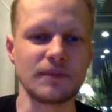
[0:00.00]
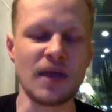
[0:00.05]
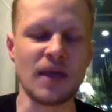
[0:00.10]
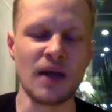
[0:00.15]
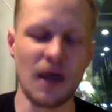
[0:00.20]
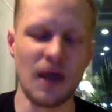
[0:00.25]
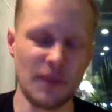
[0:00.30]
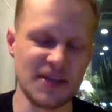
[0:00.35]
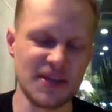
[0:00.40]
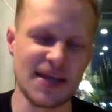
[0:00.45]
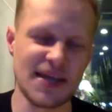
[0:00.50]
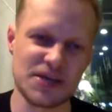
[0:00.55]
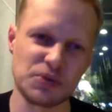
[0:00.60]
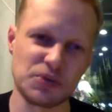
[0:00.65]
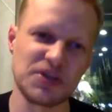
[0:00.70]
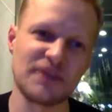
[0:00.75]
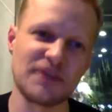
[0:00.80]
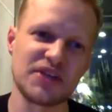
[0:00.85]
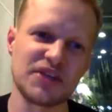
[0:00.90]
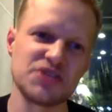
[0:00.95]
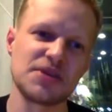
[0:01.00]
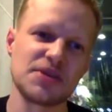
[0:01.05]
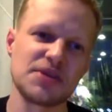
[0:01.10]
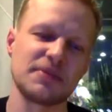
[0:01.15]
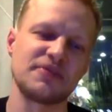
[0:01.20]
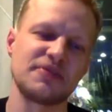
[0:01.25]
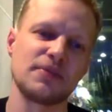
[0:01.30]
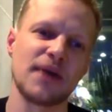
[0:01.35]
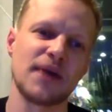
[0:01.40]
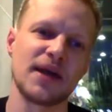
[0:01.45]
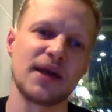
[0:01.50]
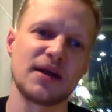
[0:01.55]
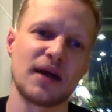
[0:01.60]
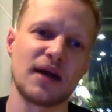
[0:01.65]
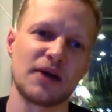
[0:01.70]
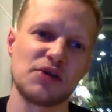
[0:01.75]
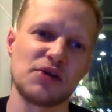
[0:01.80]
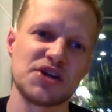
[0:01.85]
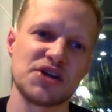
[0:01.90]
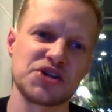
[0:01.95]
Uh, but yes, we'll definitely do something for the Biden
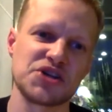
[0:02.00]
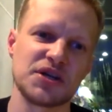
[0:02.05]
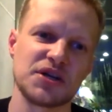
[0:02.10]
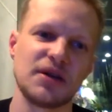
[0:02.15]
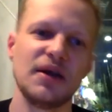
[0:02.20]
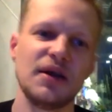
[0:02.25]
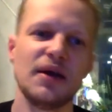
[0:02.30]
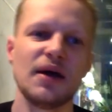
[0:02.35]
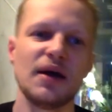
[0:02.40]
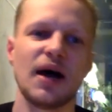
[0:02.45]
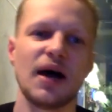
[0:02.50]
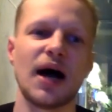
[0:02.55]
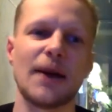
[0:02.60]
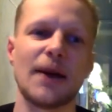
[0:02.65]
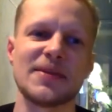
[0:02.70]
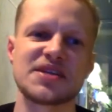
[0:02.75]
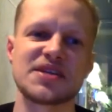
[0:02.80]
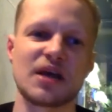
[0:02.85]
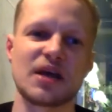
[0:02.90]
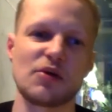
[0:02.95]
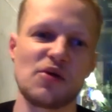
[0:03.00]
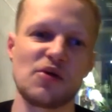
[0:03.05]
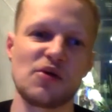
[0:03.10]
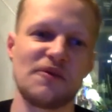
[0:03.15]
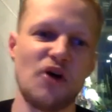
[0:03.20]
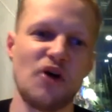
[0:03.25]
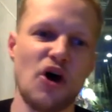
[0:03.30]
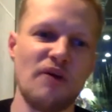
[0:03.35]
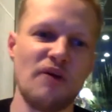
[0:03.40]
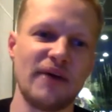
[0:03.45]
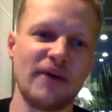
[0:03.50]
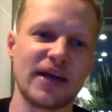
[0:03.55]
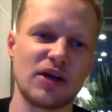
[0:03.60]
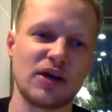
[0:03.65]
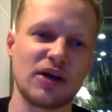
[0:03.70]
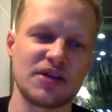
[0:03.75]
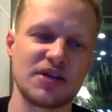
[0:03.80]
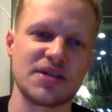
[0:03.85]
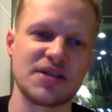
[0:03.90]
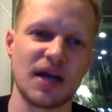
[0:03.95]
inauguration. Um, it's going to revolve, I can
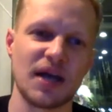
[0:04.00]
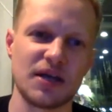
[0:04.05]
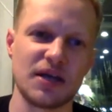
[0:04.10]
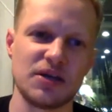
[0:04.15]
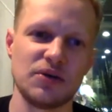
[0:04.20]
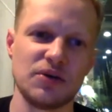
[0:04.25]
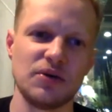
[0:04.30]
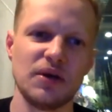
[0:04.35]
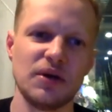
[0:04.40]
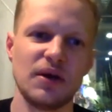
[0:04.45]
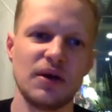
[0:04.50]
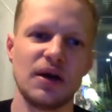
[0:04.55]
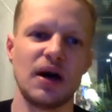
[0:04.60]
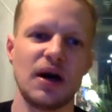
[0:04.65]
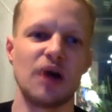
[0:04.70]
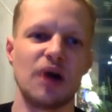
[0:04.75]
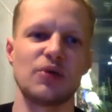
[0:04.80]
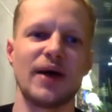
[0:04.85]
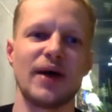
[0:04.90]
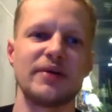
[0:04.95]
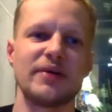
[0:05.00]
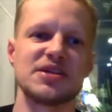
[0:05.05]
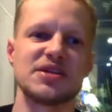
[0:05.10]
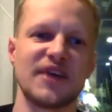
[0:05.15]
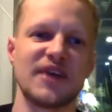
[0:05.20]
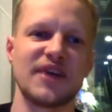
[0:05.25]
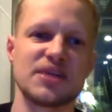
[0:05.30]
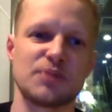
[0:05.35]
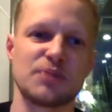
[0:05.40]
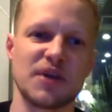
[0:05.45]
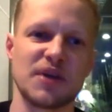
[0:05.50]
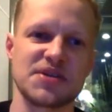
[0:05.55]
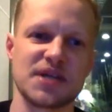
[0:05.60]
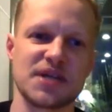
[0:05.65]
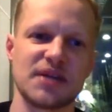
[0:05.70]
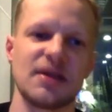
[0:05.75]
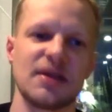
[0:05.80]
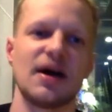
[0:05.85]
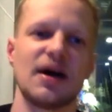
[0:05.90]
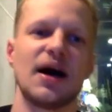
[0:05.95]
already tell you, around his vice
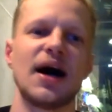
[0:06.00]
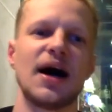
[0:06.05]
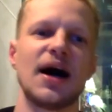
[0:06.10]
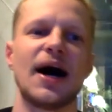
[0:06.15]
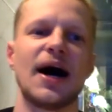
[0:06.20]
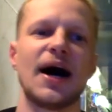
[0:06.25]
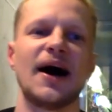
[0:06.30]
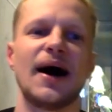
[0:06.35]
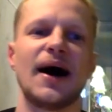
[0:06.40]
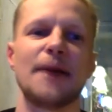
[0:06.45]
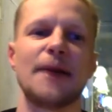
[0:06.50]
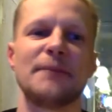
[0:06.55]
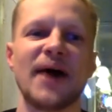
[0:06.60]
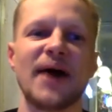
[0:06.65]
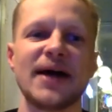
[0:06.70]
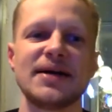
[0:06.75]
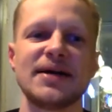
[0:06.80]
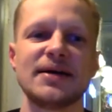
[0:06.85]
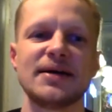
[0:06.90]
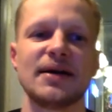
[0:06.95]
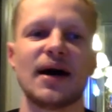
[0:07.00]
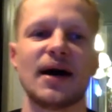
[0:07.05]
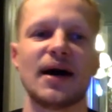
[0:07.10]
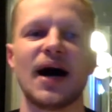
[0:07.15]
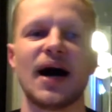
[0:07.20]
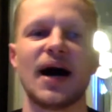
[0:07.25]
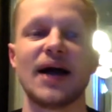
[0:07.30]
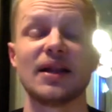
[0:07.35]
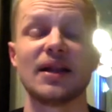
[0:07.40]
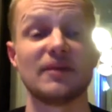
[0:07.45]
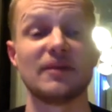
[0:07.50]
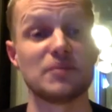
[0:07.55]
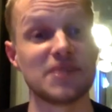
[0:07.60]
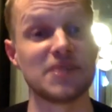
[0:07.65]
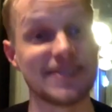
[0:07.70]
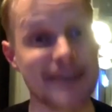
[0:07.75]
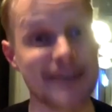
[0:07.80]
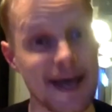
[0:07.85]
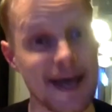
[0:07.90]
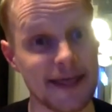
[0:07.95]
president, uh, Biden. Uh, I love him to
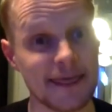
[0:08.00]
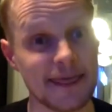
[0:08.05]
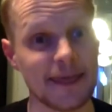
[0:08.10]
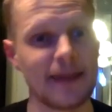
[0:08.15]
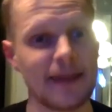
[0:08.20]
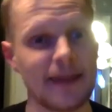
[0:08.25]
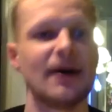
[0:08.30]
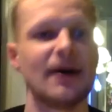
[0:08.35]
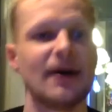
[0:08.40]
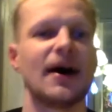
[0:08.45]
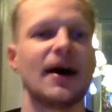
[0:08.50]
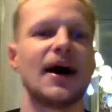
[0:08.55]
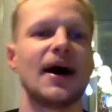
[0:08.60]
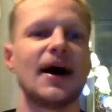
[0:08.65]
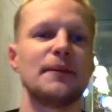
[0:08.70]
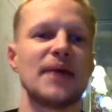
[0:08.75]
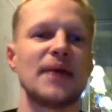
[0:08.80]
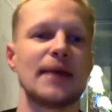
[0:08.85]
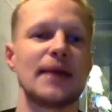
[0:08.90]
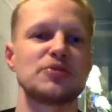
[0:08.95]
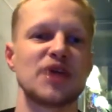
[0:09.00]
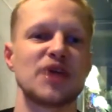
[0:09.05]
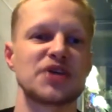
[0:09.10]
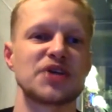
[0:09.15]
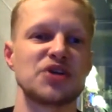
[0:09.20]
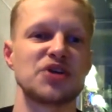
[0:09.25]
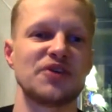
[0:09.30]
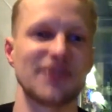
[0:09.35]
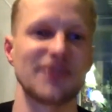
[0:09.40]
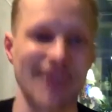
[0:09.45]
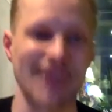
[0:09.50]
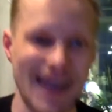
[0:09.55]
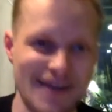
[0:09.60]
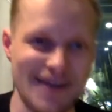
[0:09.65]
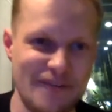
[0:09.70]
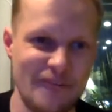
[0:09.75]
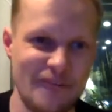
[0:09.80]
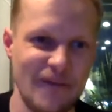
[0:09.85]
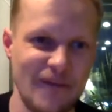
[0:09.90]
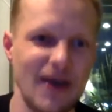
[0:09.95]
death. Um, Amtrak Joe for
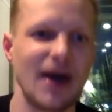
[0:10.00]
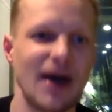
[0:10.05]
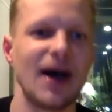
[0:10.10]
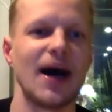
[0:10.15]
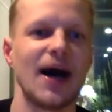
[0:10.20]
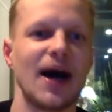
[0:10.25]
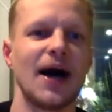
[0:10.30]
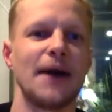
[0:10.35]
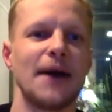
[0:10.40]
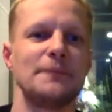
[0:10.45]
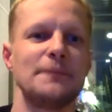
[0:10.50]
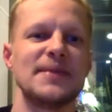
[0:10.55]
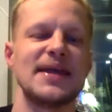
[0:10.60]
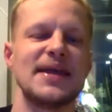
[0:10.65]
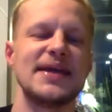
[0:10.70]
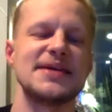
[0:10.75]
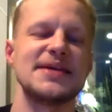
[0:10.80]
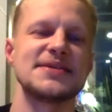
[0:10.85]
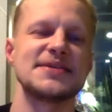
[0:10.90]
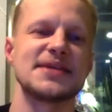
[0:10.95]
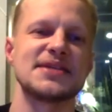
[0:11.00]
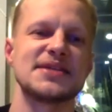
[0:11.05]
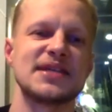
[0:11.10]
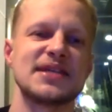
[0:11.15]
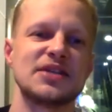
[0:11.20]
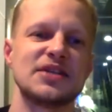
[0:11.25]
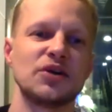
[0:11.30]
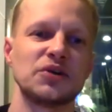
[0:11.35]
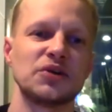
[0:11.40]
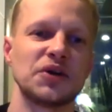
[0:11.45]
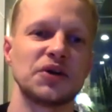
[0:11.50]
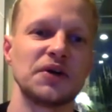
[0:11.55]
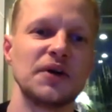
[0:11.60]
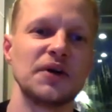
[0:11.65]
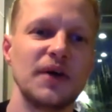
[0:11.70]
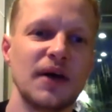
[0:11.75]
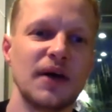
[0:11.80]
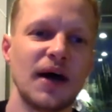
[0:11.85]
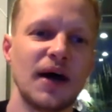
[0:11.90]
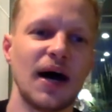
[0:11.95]
Life um, is a teetotaler.
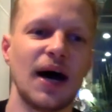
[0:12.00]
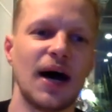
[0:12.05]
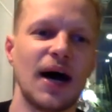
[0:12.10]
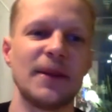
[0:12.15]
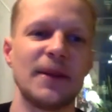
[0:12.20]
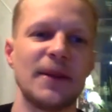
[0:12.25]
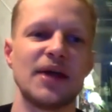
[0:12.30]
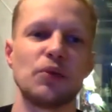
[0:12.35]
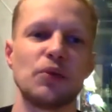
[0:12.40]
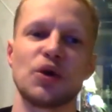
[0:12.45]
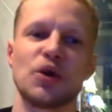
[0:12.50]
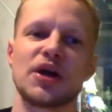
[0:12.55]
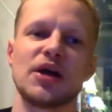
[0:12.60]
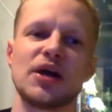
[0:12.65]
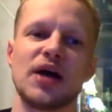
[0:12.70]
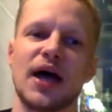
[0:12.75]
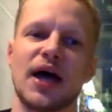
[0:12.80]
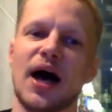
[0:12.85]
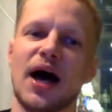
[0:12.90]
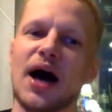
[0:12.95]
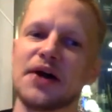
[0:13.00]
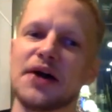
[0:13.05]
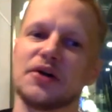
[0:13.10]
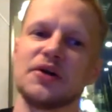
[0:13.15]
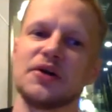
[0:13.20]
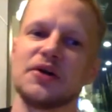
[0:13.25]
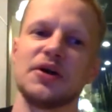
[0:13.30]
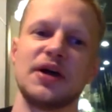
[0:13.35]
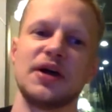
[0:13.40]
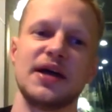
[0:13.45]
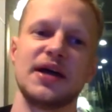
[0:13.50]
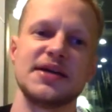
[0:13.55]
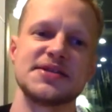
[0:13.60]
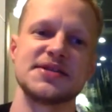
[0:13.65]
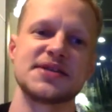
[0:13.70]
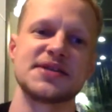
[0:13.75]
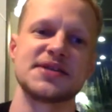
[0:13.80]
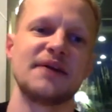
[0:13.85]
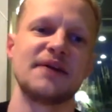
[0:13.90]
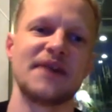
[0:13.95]
Um, and we're going to honor
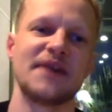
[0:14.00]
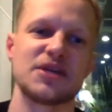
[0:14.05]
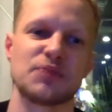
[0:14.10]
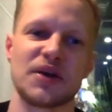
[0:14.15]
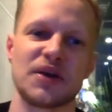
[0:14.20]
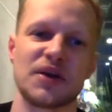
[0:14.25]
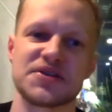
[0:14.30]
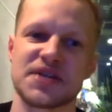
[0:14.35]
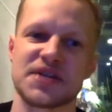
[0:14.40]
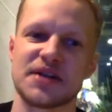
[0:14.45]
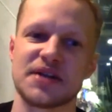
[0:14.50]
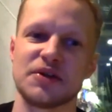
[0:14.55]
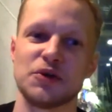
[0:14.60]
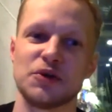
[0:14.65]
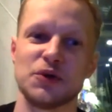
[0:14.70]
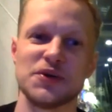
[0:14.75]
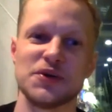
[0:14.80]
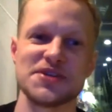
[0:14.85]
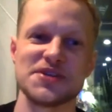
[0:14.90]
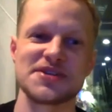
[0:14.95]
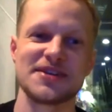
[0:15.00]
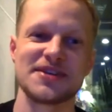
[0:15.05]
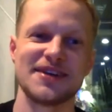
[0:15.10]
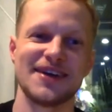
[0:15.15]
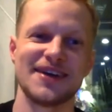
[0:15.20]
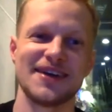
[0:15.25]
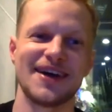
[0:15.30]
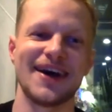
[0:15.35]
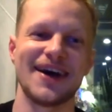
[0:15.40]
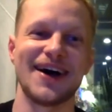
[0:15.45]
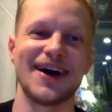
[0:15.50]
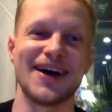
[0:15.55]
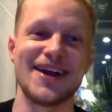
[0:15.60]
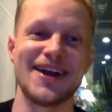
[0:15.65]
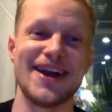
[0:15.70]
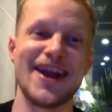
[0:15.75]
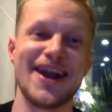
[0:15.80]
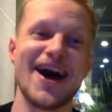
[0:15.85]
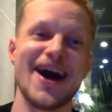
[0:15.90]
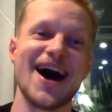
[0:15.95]
his uh, vice president, who is uh,
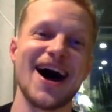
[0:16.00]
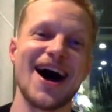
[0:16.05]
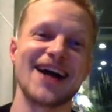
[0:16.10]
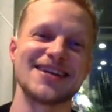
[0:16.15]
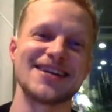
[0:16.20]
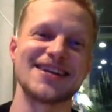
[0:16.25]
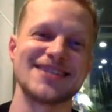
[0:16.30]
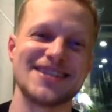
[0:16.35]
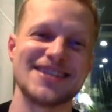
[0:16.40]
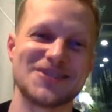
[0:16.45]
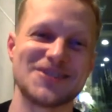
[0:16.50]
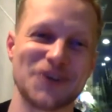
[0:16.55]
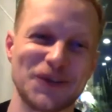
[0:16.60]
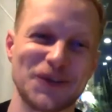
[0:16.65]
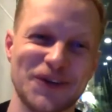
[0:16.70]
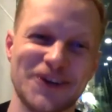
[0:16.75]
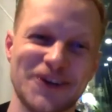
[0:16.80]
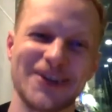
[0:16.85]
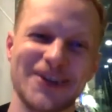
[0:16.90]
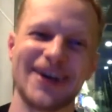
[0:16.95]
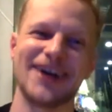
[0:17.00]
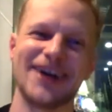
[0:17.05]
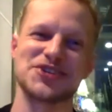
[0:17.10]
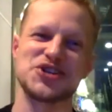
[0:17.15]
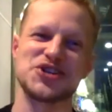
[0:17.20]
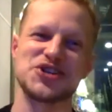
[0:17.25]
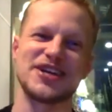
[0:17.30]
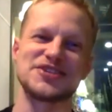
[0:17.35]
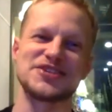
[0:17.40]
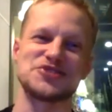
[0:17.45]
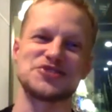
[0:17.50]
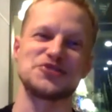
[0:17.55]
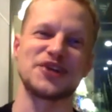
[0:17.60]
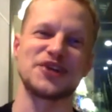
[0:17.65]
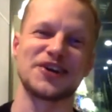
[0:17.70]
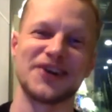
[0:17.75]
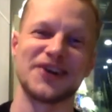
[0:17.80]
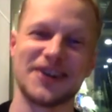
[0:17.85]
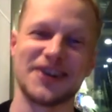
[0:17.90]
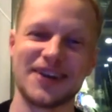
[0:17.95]
not a teetotaler. Uh, she gets her
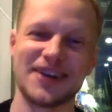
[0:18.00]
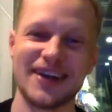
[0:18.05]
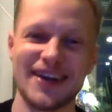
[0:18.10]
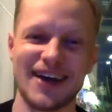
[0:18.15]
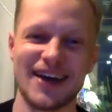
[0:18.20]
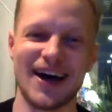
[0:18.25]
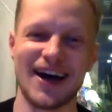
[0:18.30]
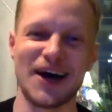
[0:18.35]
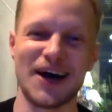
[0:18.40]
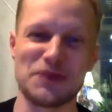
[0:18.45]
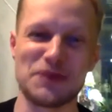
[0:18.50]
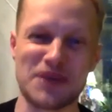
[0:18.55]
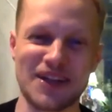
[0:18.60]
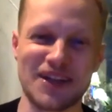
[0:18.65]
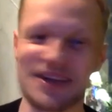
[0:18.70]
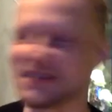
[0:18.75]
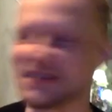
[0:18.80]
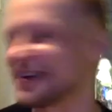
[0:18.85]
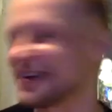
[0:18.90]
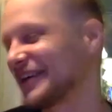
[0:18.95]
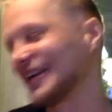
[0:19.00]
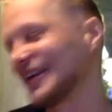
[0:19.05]
drink on, uh, and we love her.